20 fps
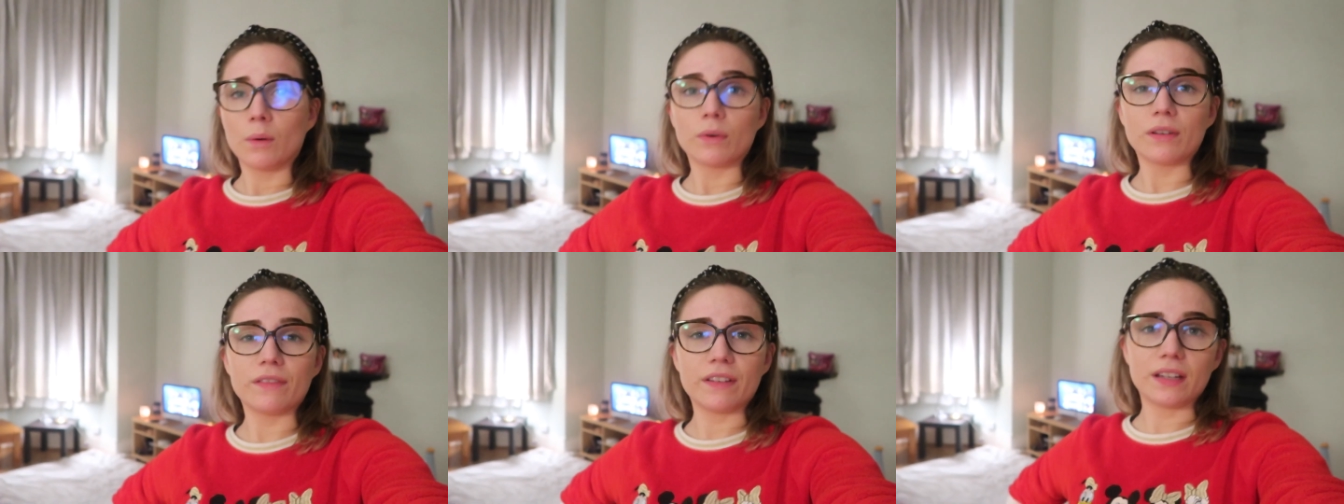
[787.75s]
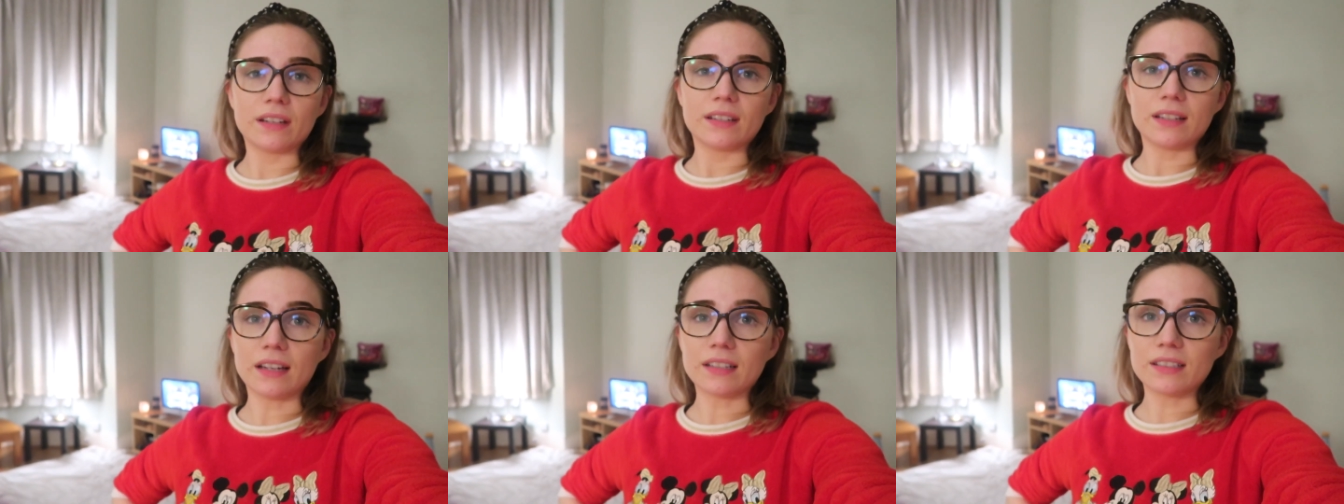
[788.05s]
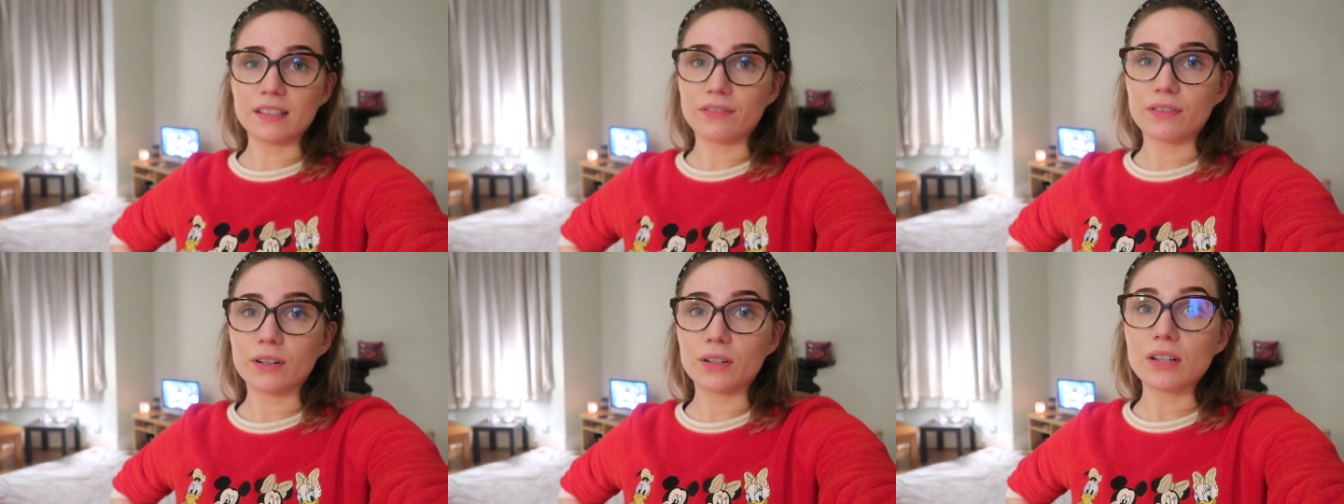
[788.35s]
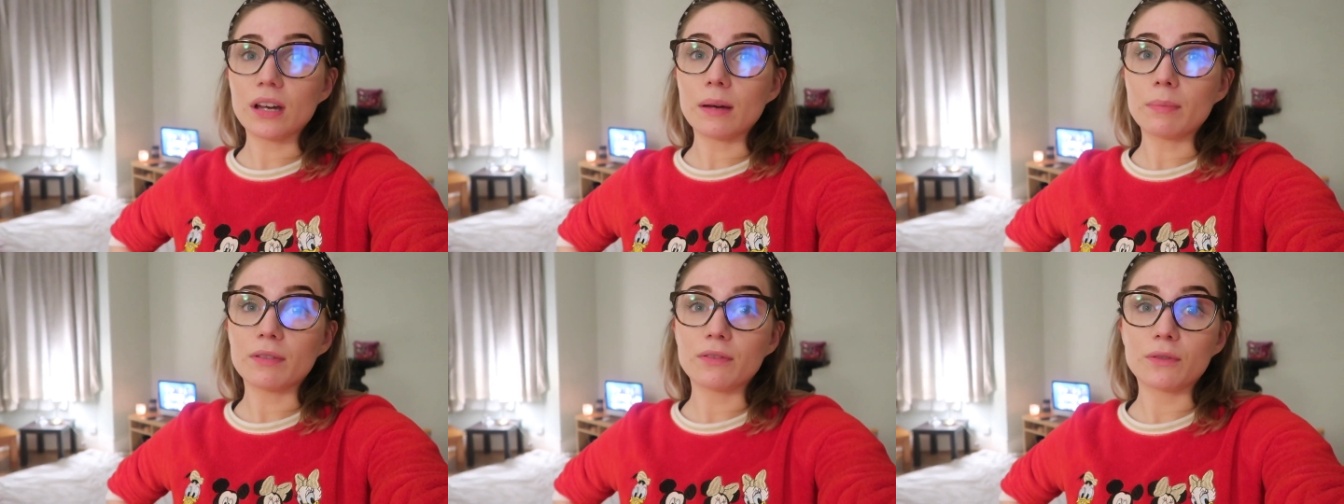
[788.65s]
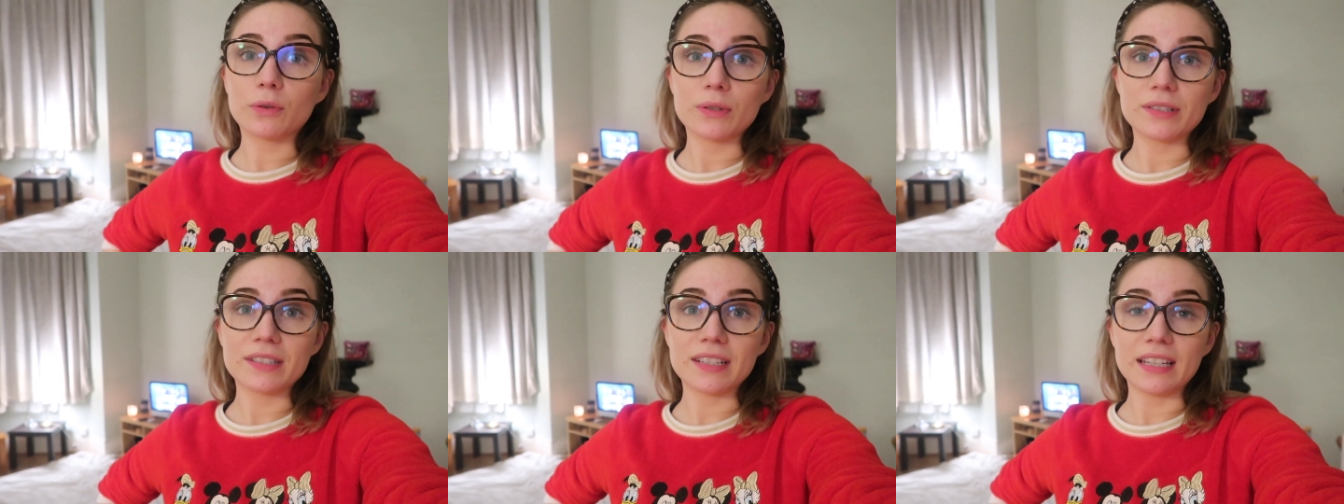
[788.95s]
We've eaten a different type
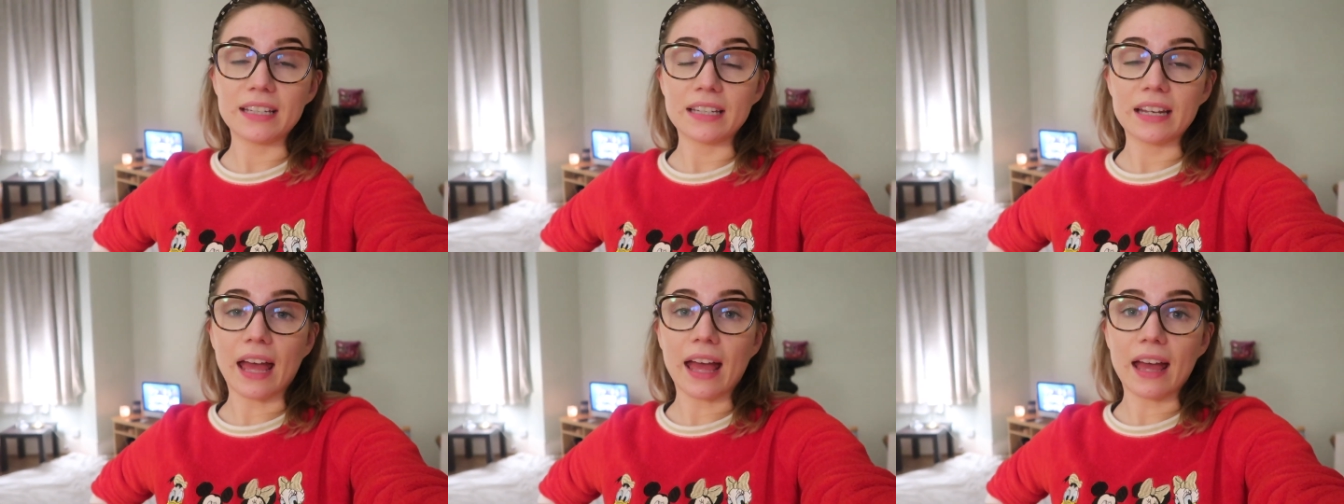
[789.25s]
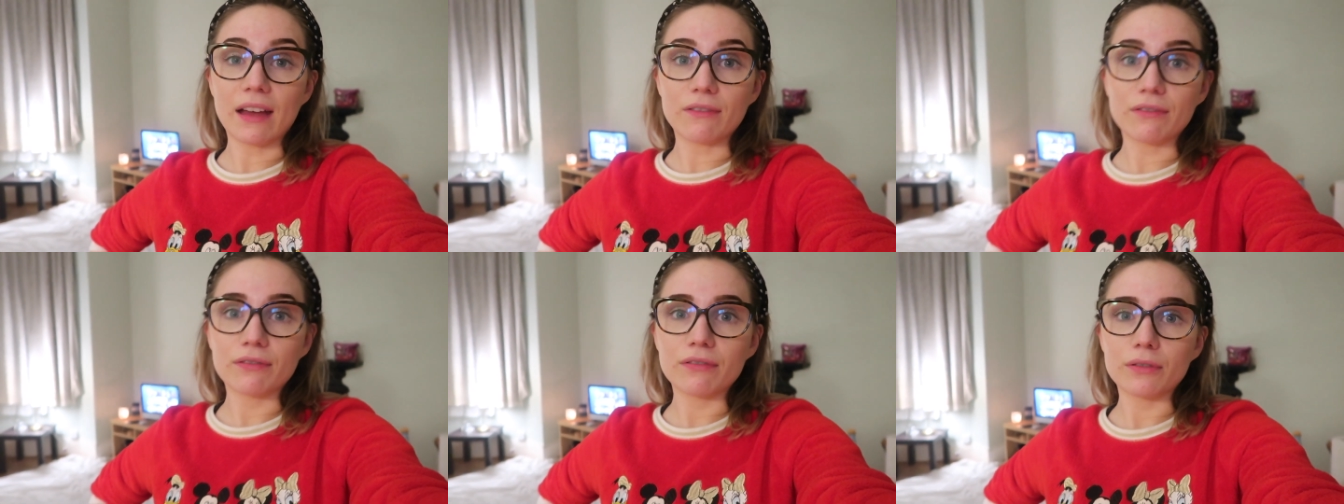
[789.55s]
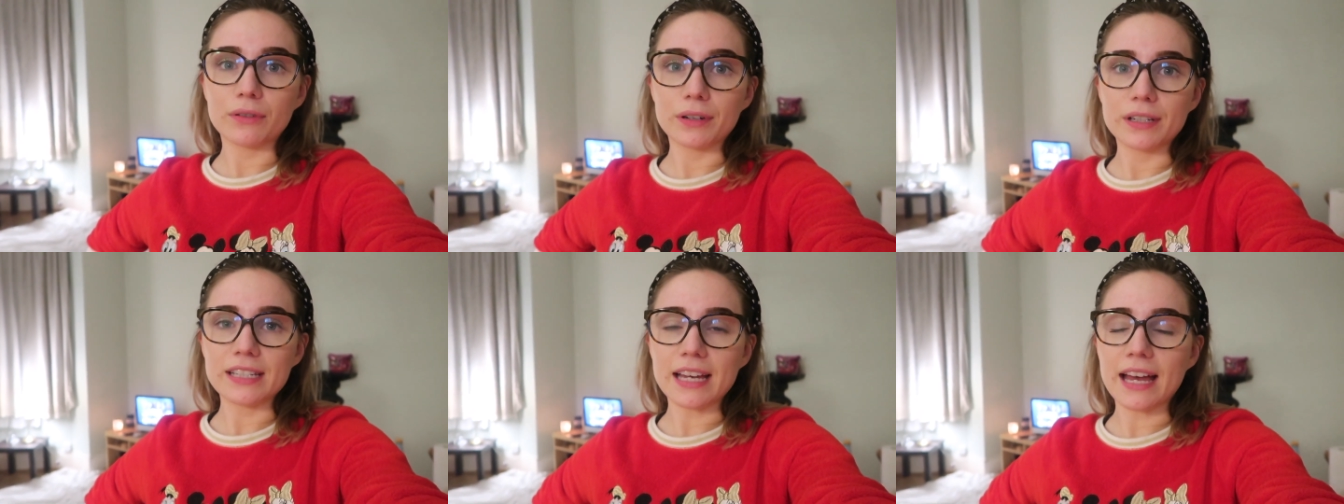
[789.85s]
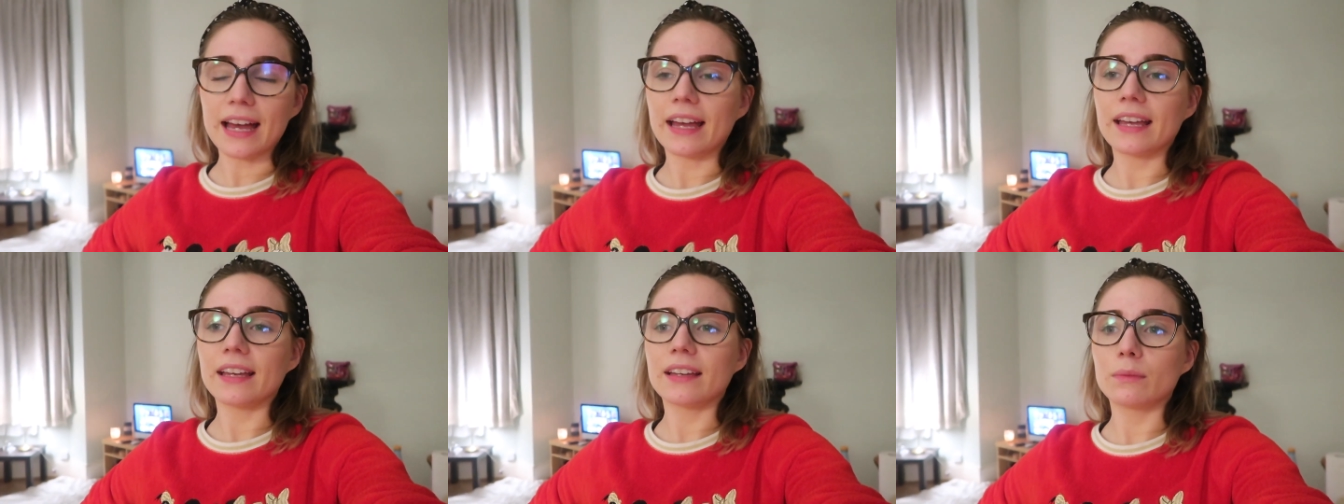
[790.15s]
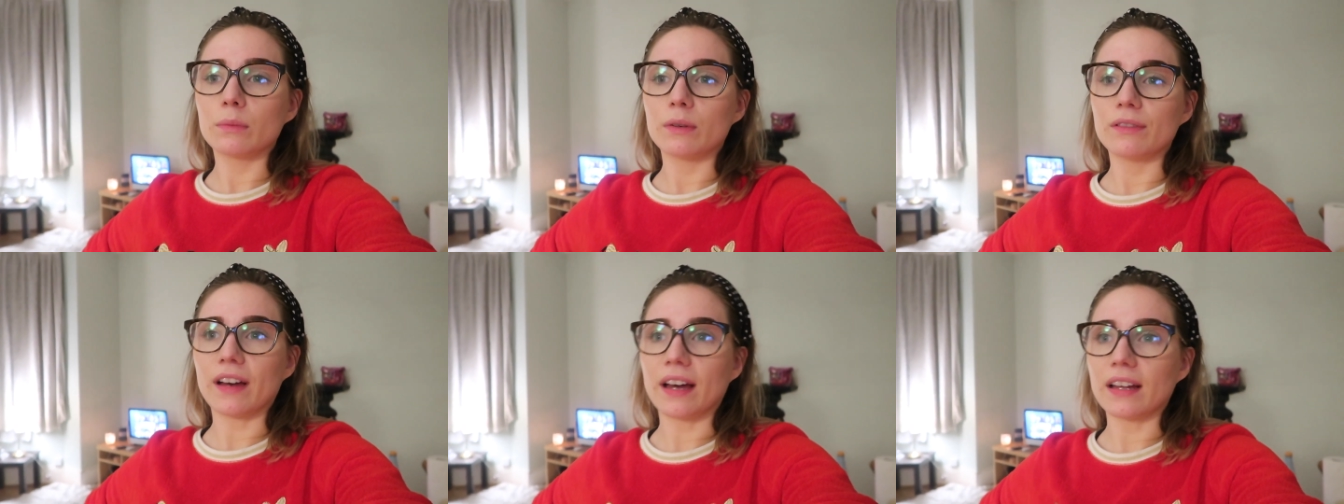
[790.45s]
of cuisine every
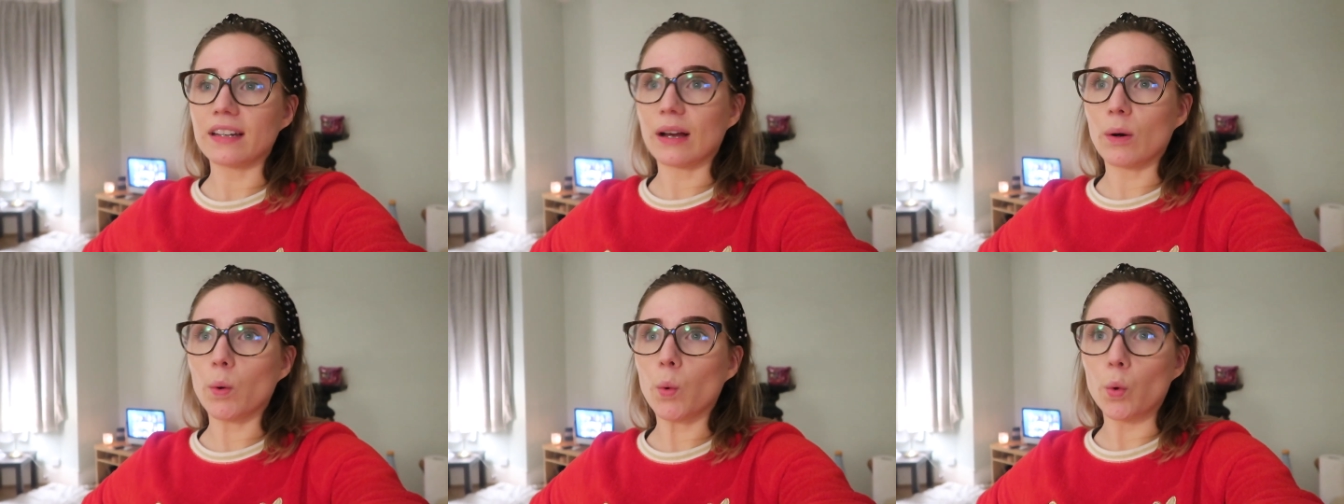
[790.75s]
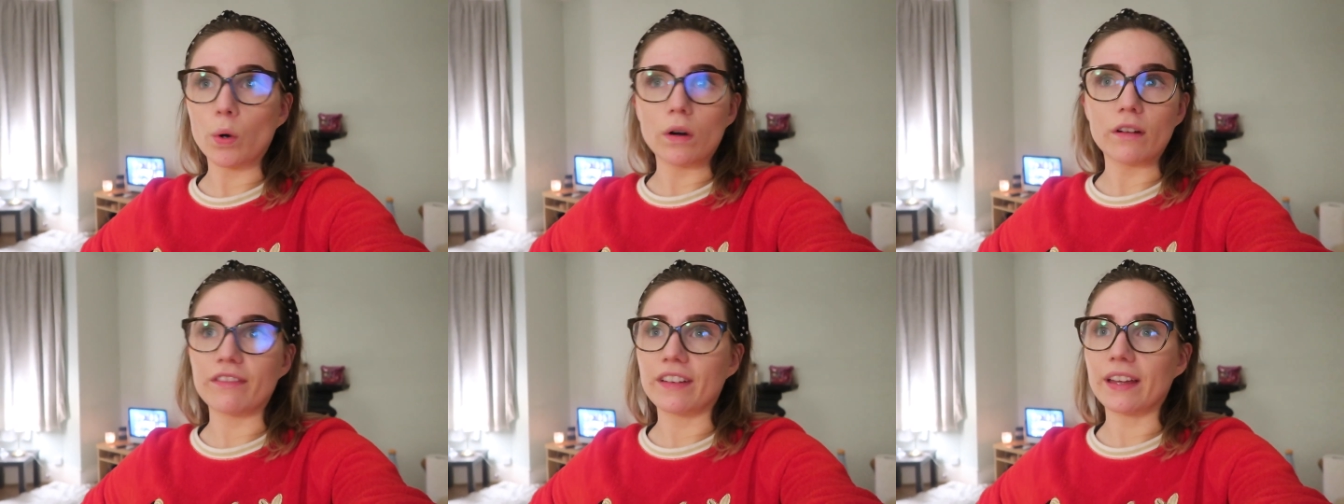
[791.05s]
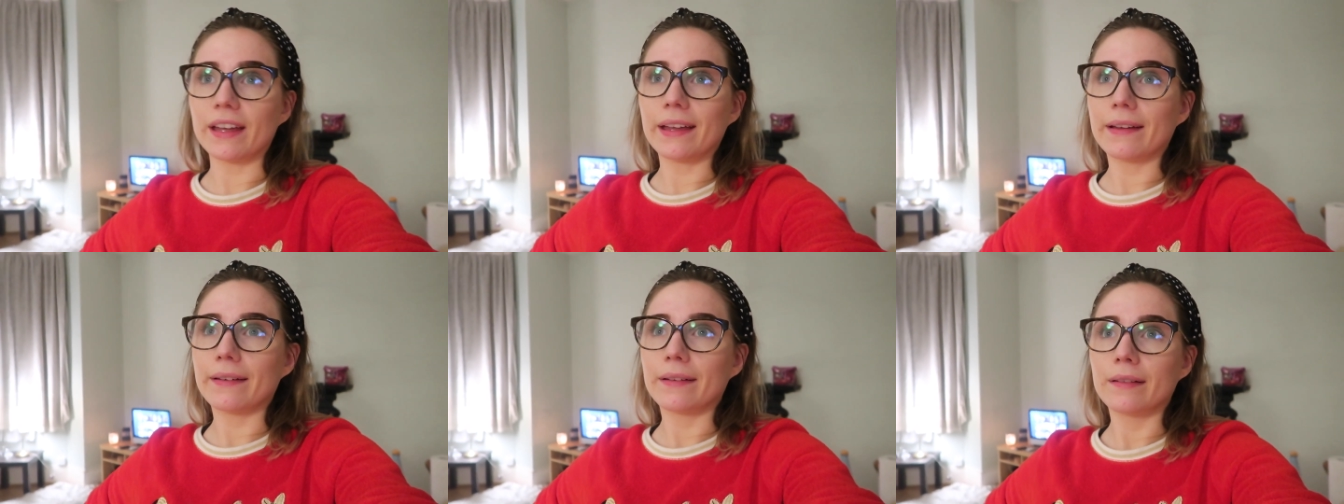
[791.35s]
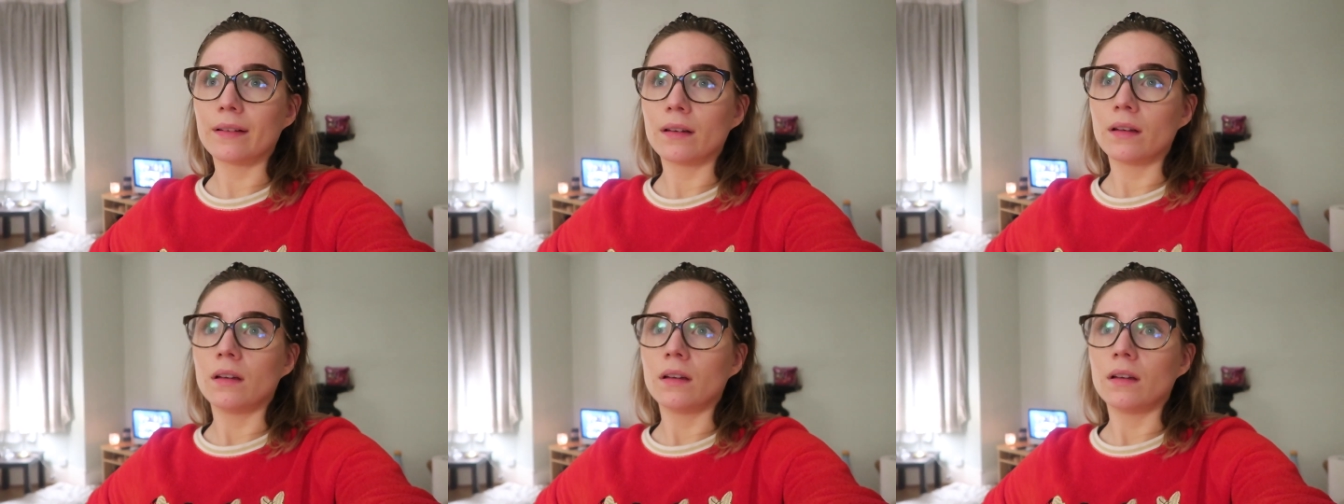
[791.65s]
day. We've had all of it.